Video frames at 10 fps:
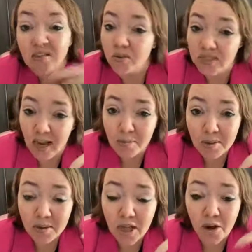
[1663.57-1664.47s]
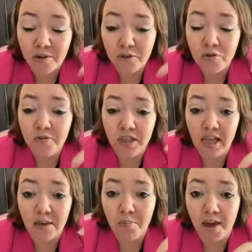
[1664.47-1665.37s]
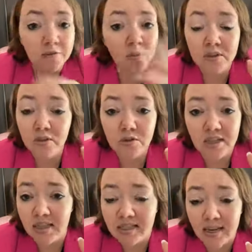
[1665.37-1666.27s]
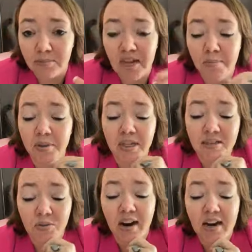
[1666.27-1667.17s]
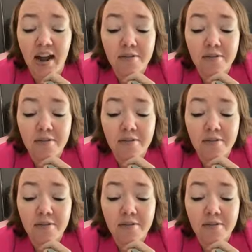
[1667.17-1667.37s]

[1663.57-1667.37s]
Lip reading: So tell me below if you feel like everyone's using the same templates, right?